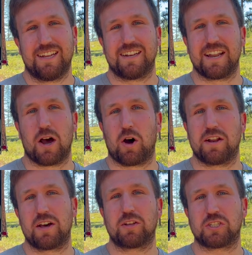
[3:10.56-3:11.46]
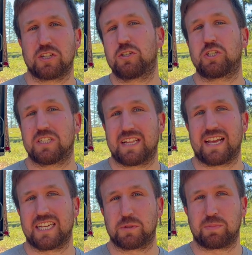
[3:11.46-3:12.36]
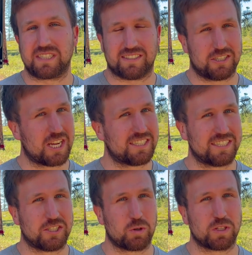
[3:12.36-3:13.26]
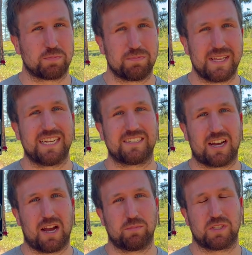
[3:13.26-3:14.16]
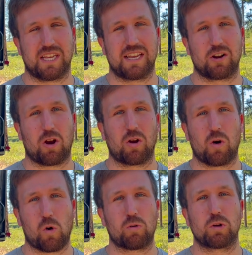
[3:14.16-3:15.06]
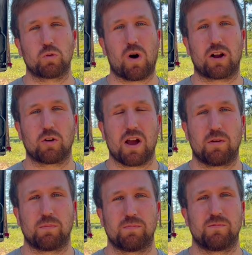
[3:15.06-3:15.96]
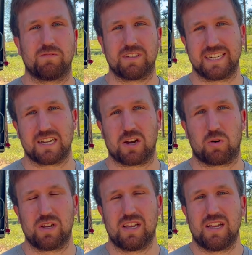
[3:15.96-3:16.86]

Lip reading: Now, another solution that has been suggested to us many times in our Oru walk around video